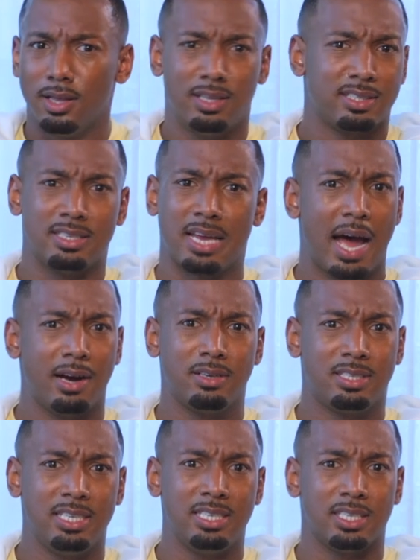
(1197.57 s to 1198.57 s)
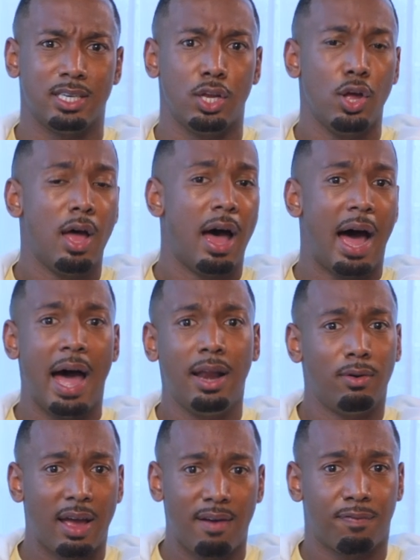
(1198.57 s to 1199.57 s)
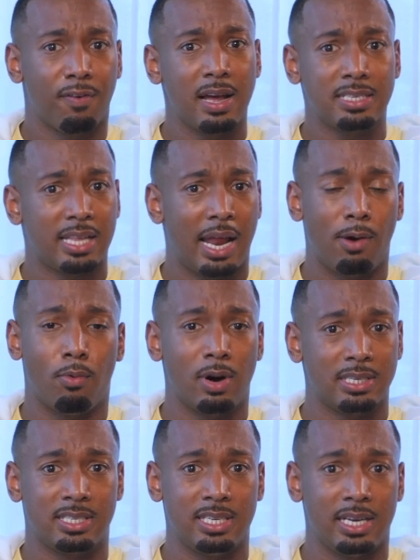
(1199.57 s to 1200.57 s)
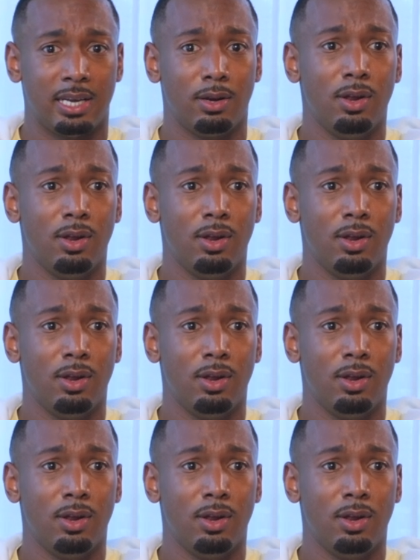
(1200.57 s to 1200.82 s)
this entire season. I don't have friends that I once did